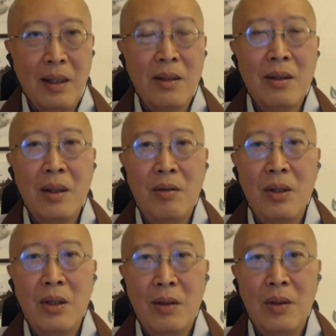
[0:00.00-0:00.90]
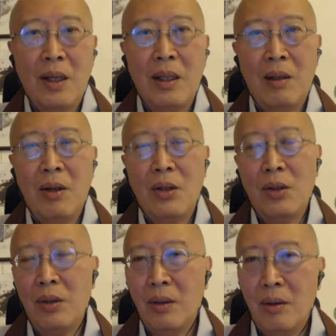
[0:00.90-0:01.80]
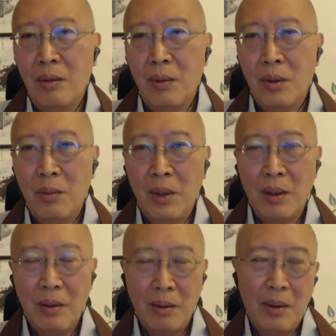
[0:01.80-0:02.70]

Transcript: in service of that direction, which mean